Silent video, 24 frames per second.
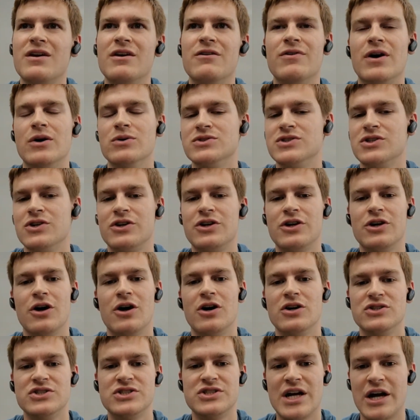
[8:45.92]
if I was looking
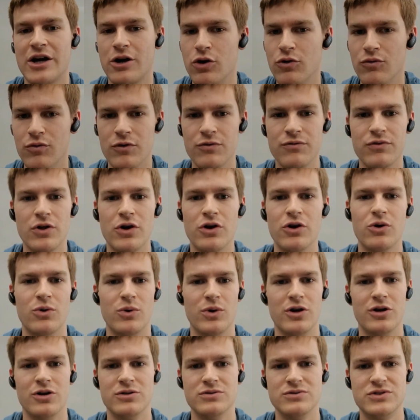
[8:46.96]
on Stack Overflow
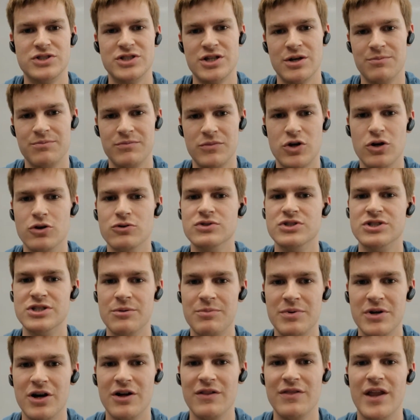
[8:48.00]
or some code
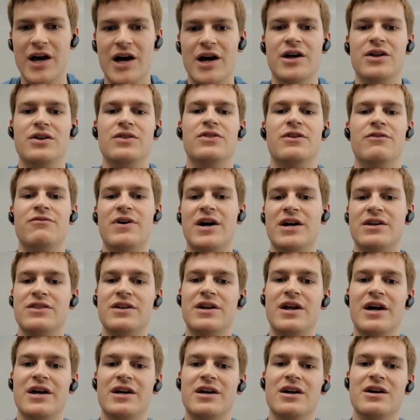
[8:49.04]
snippet online, the fact
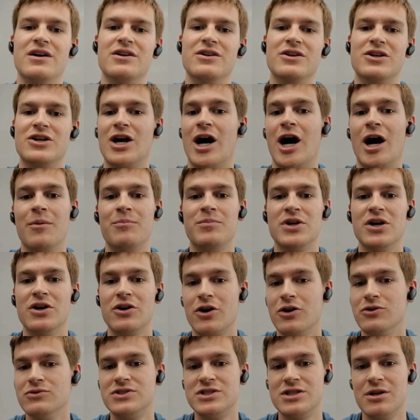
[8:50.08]
that I can copy
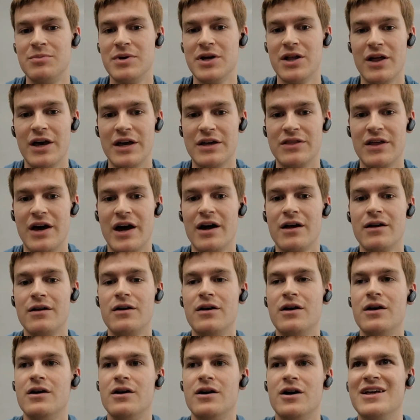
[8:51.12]
a code snippet like that
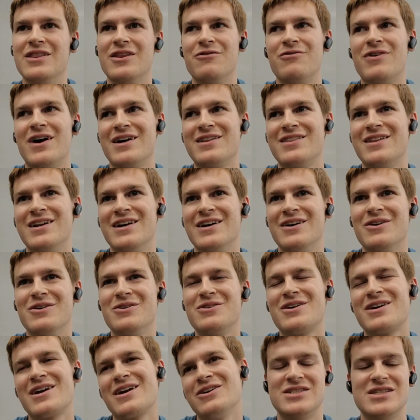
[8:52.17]
and the fact that
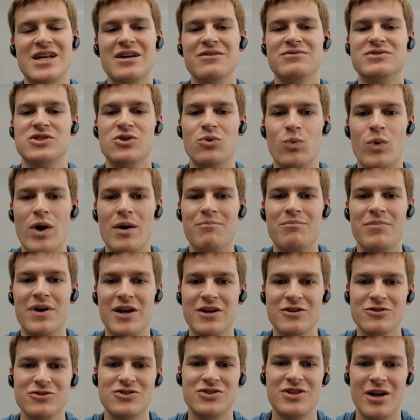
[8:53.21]
it saves the web
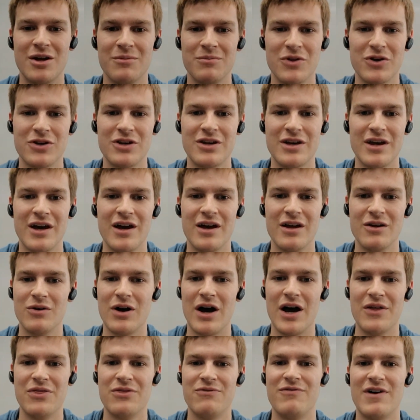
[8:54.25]
page that I'm looking at,
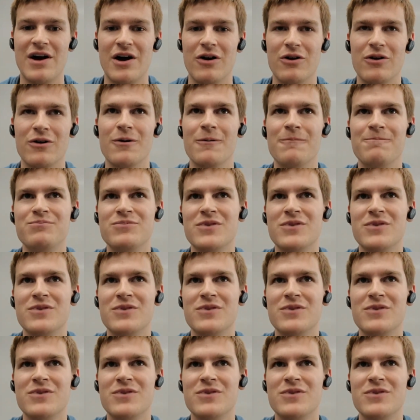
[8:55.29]
I found